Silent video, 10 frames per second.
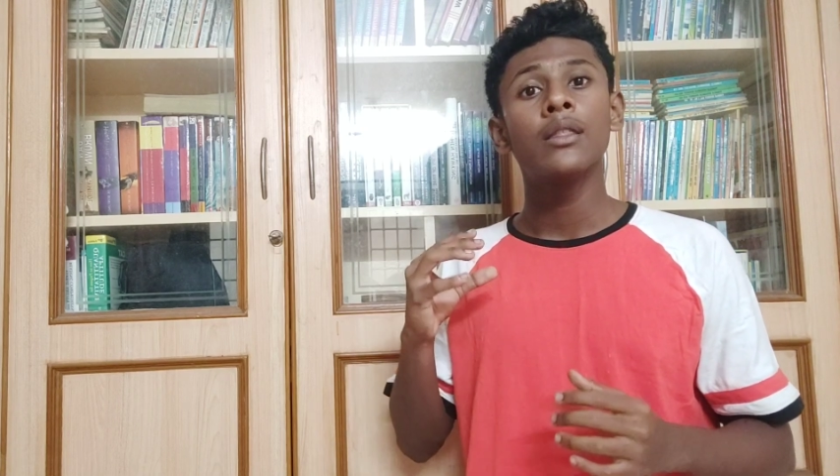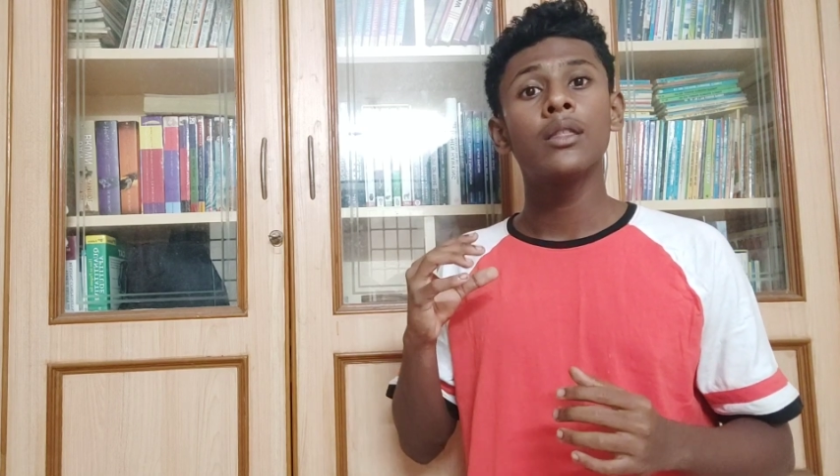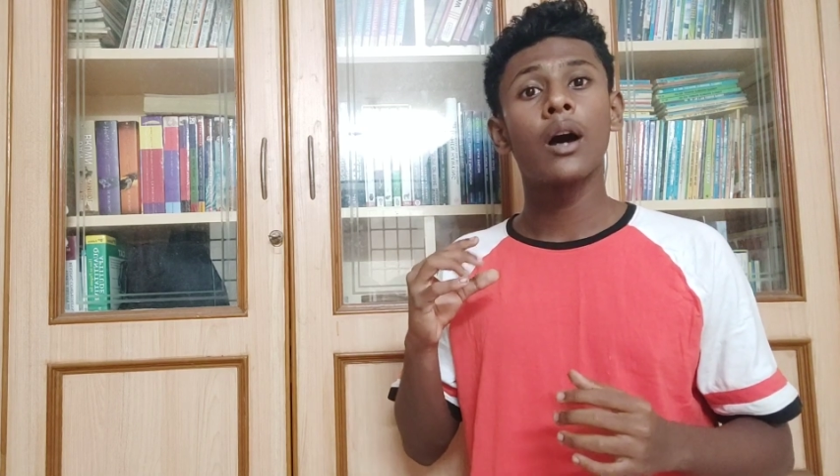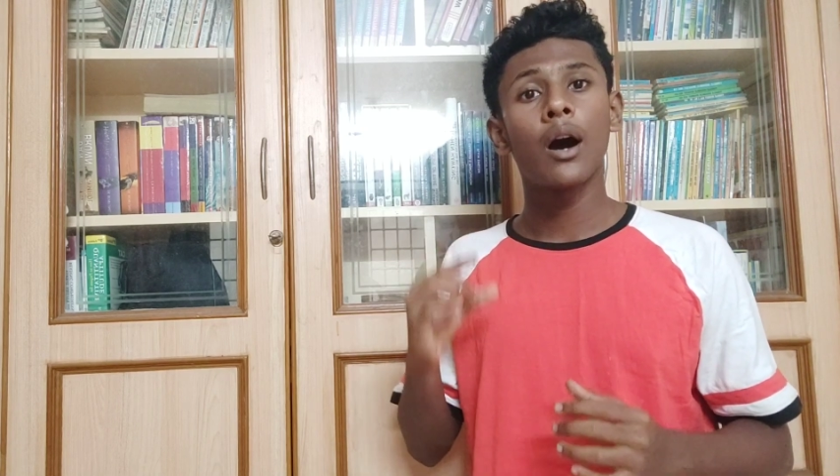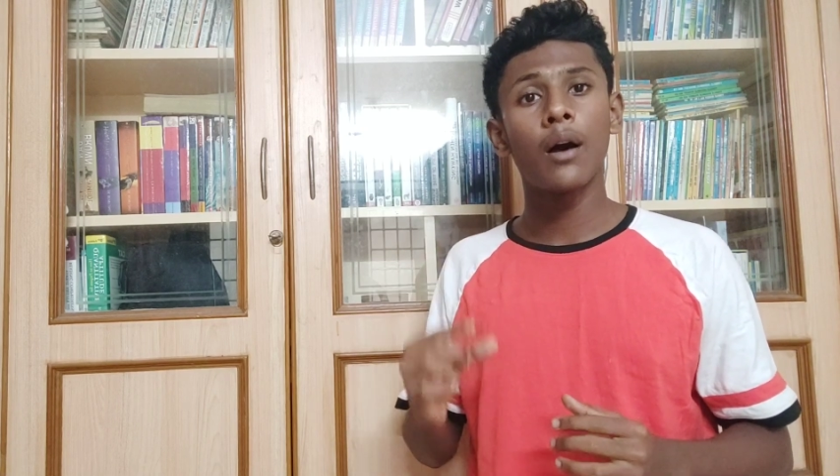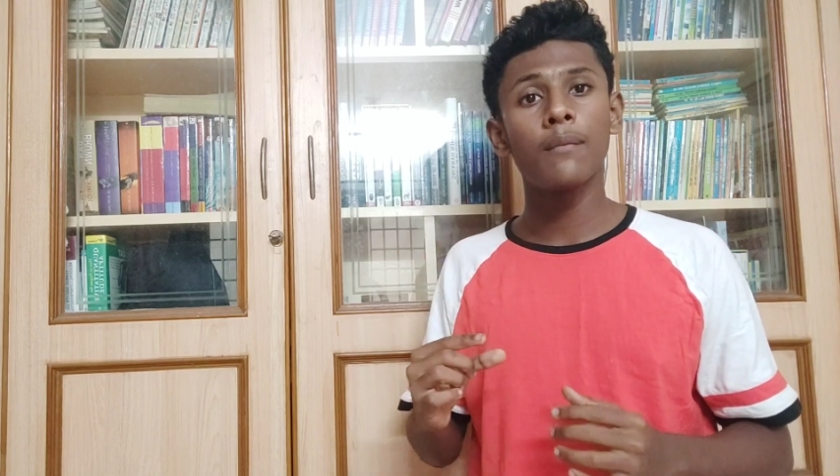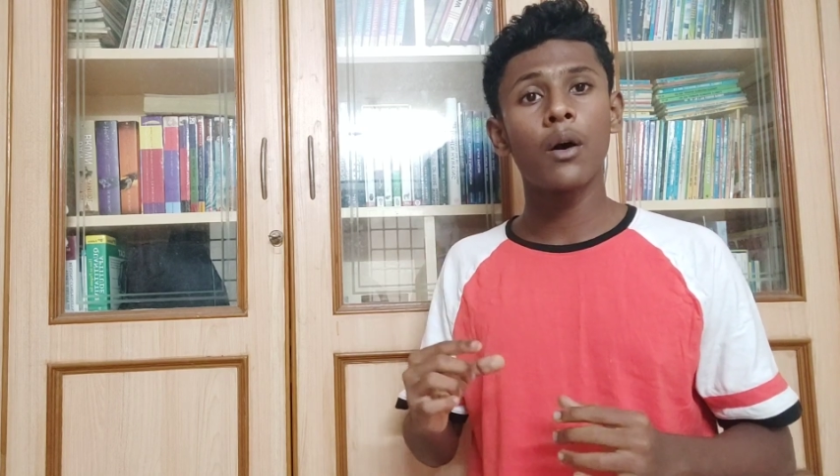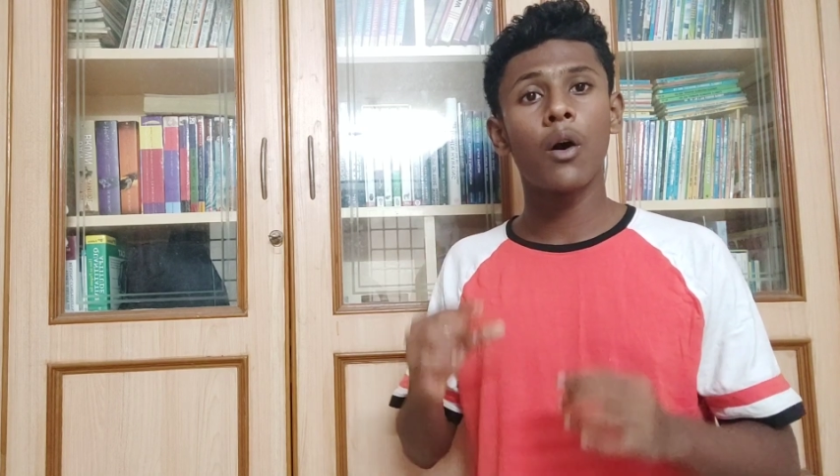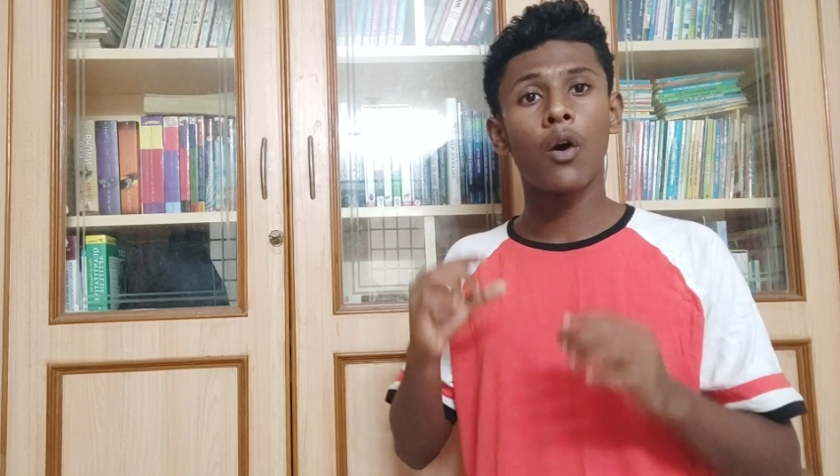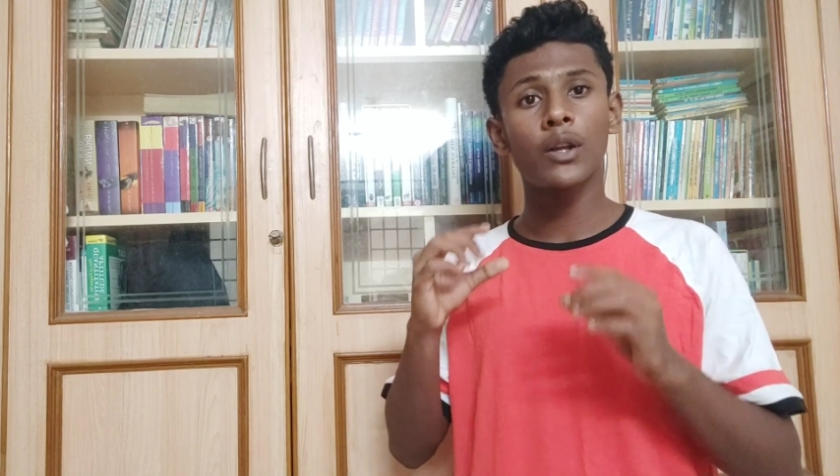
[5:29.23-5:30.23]
the
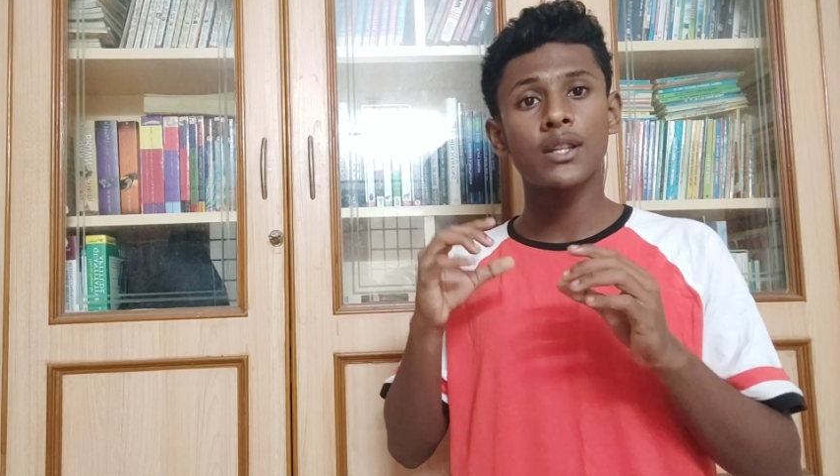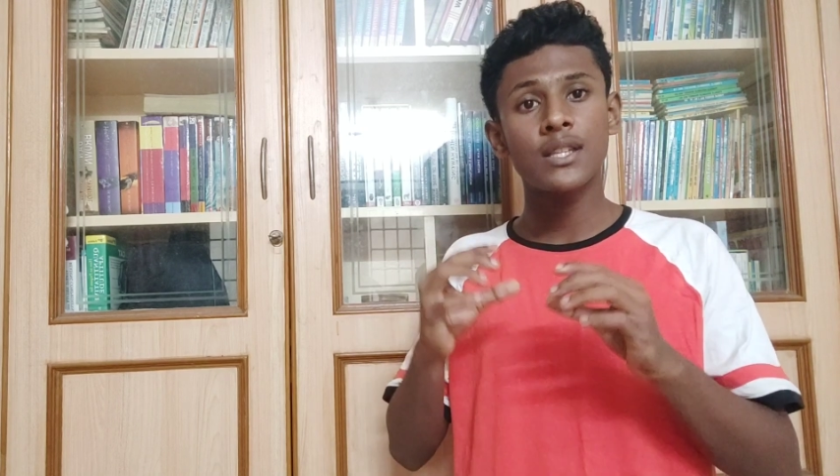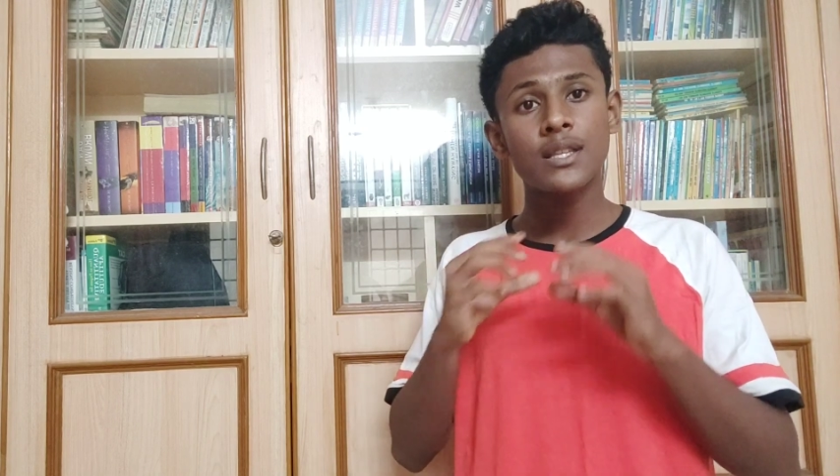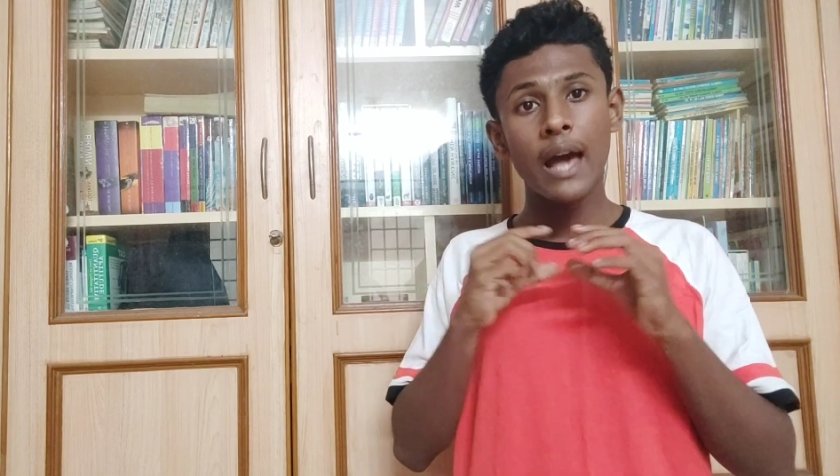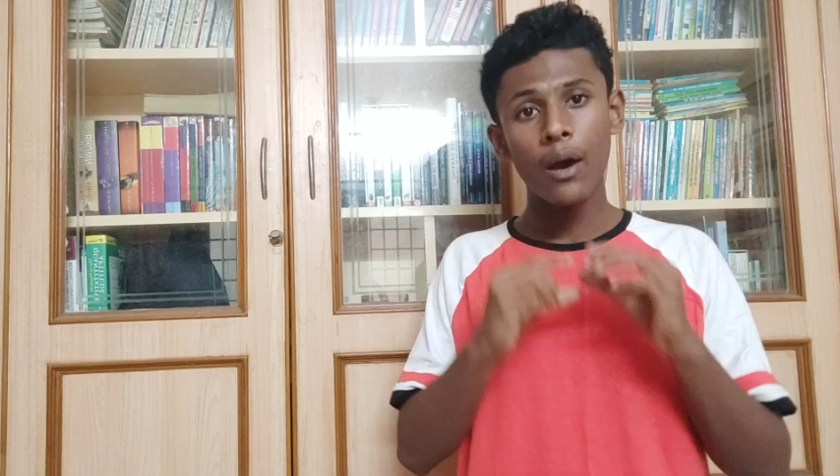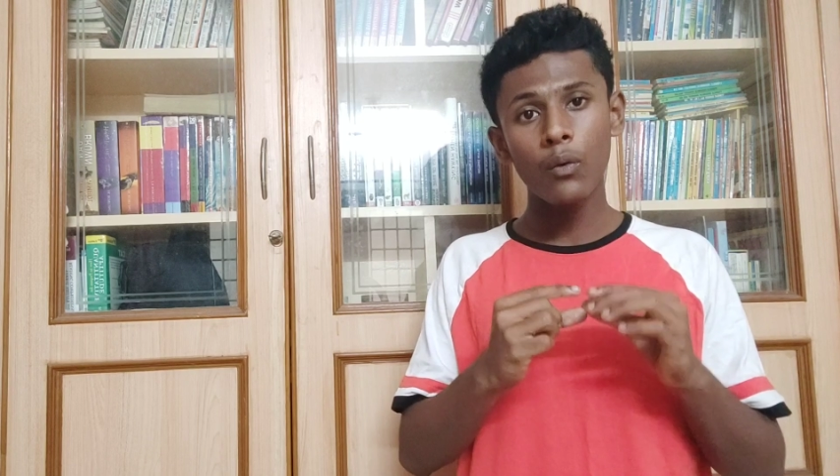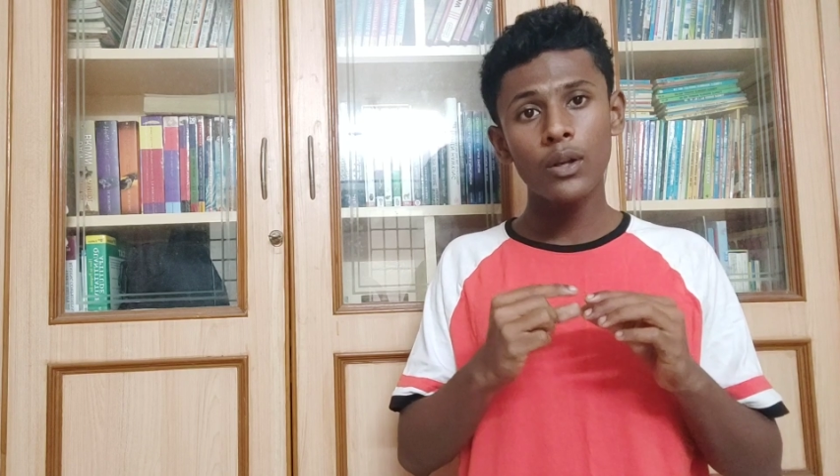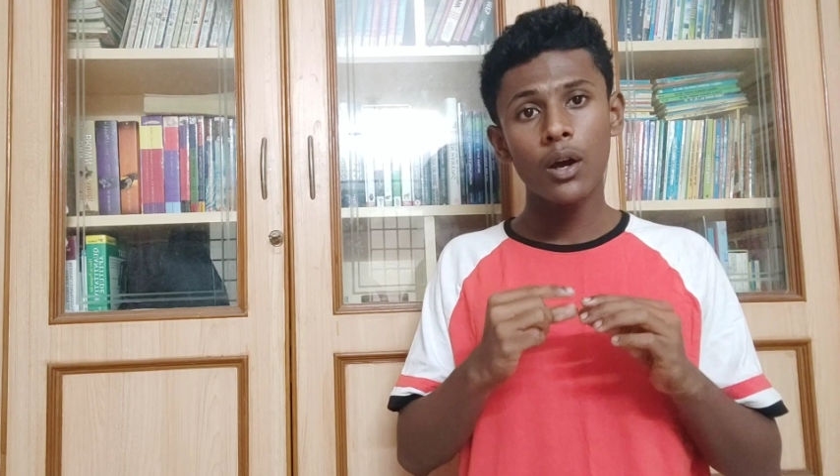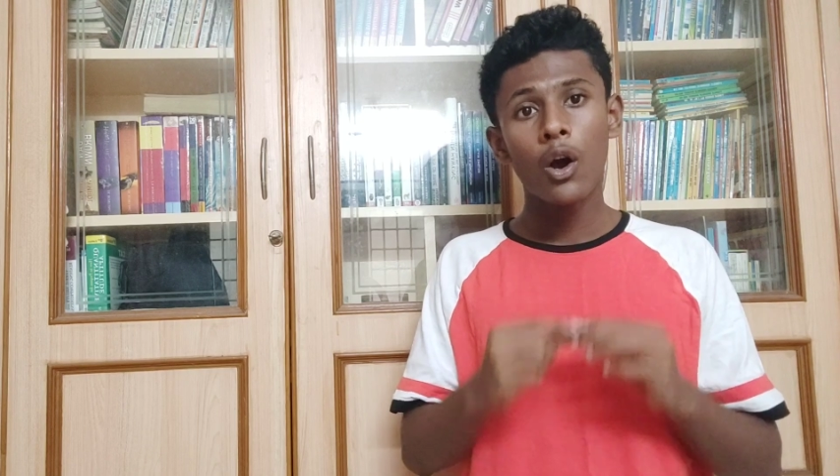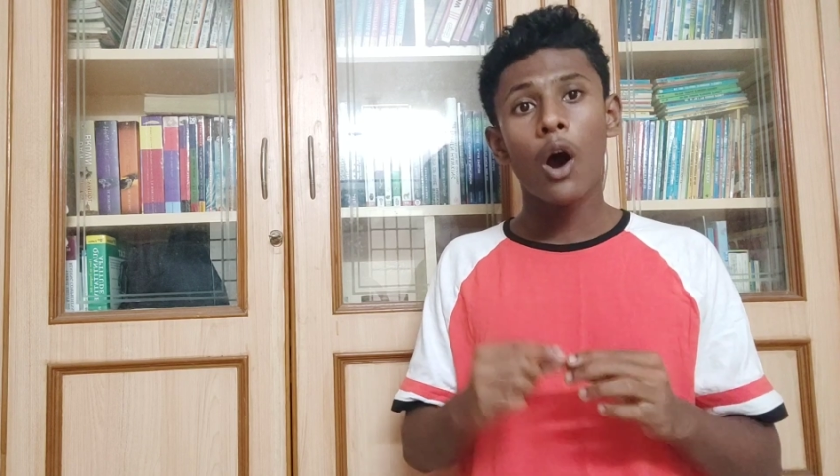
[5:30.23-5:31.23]
hum or the sound